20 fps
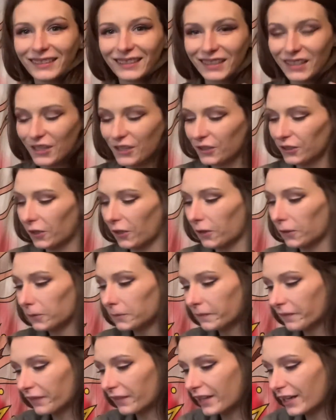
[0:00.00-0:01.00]
So
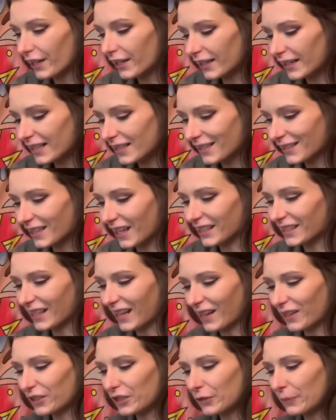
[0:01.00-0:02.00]
there it is. That's
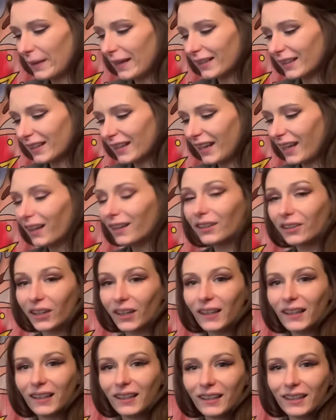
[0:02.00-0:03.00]
how you make a
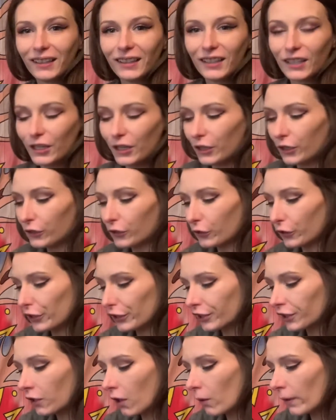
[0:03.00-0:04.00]
candle. So
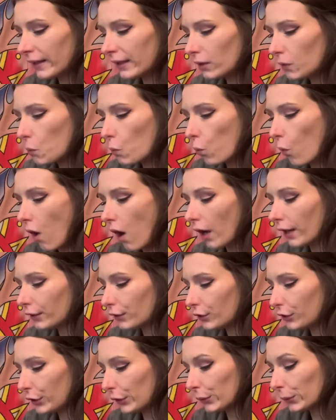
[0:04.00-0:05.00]
you're going to
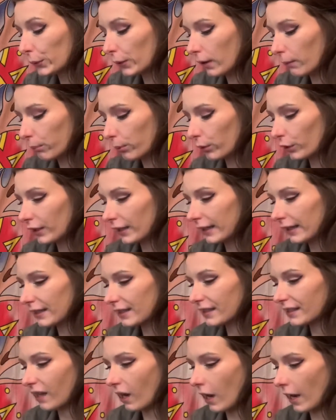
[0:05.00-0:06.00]
want to put it
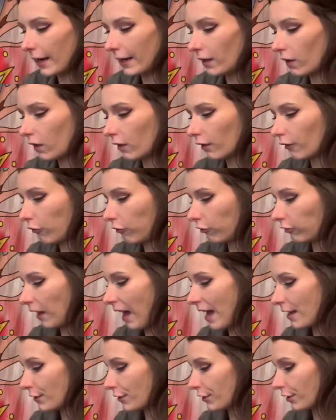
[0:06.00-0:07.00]
aside on a
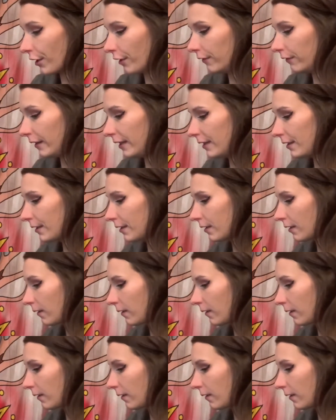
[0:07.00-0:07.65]
flat surface.